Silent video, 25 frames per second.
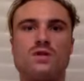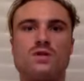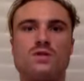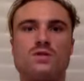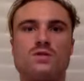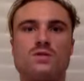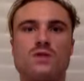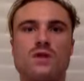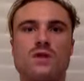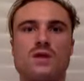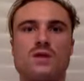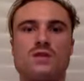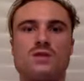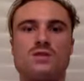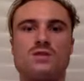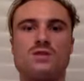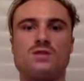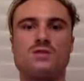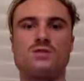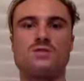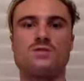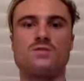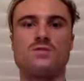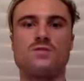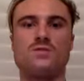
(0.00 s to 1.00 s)
the grains
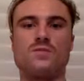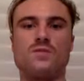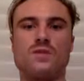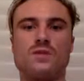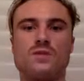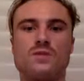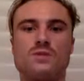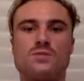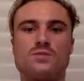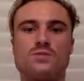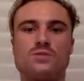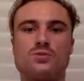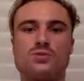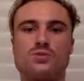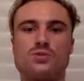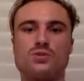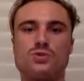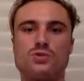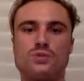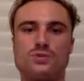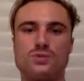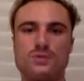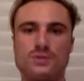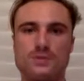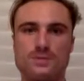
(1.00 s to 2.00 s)
into fermentable
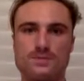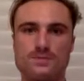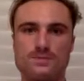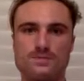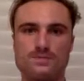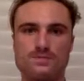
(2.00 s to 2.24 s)
sugars.